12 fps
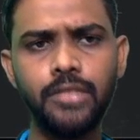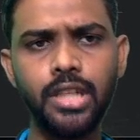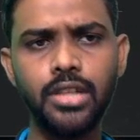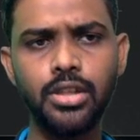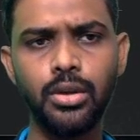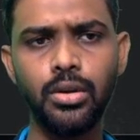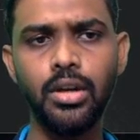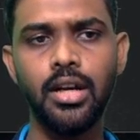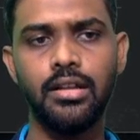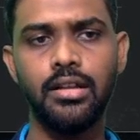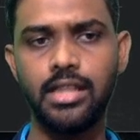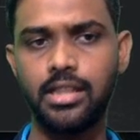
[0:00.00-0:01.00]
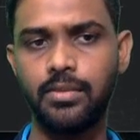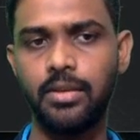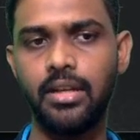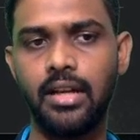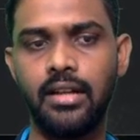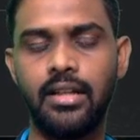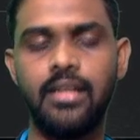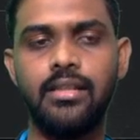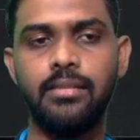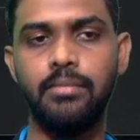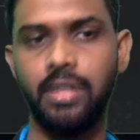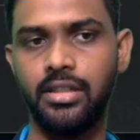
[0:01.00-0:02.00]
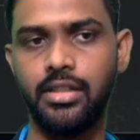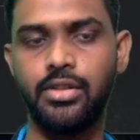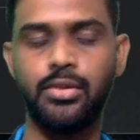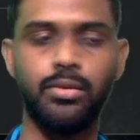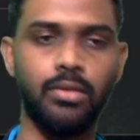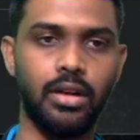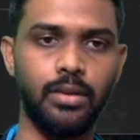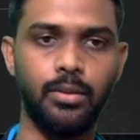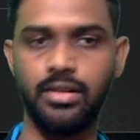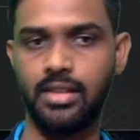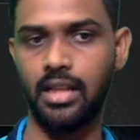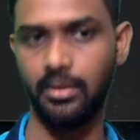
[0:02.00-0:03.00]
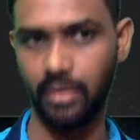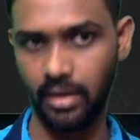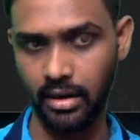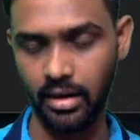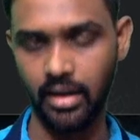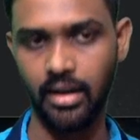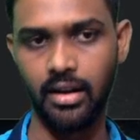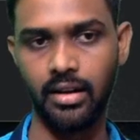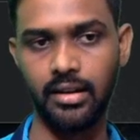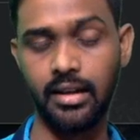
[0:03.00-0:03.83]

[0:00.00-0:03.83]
so this will contain some basics to advanced level uh,